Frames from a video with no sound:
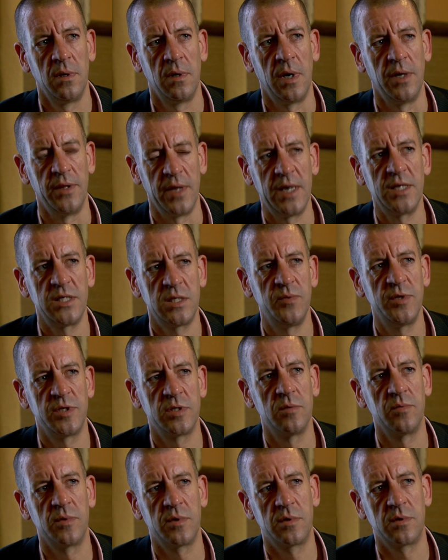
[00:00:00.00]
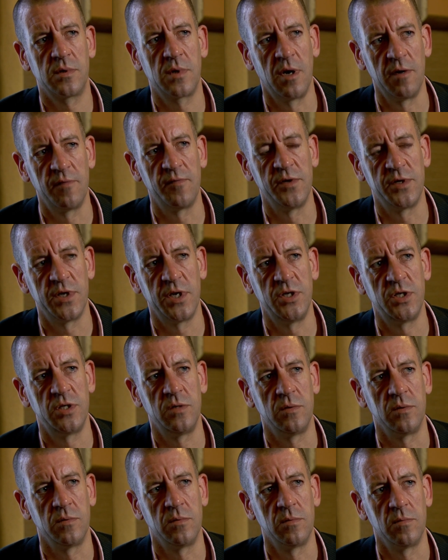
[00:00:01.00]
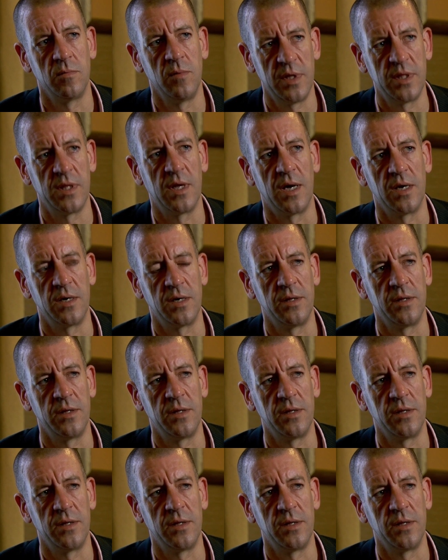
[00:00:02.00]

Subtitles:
And there has to be some confrontation with that,